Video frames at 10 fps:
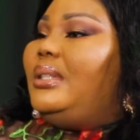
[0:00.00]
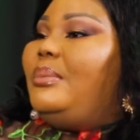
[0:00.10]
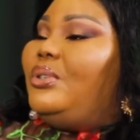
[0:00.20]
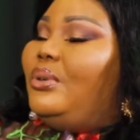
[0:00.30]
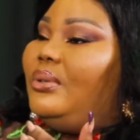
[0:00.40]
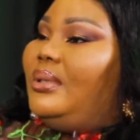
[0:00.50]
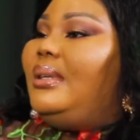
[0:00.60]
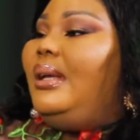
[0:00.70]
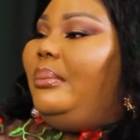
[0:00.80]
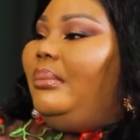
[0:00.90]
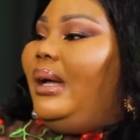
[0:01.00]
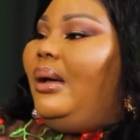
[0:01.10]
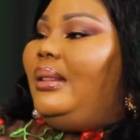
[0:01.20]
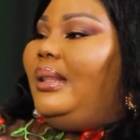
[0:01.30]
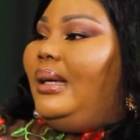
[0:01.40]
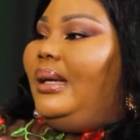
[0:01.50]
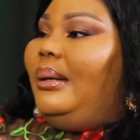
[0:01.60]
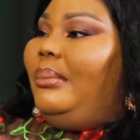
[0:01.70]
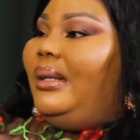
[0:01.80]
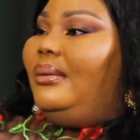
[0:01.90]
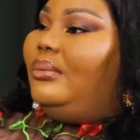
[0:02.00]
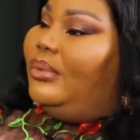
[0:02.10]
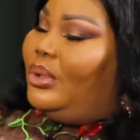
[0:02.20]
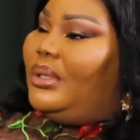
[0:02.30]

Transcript: some songs out there, go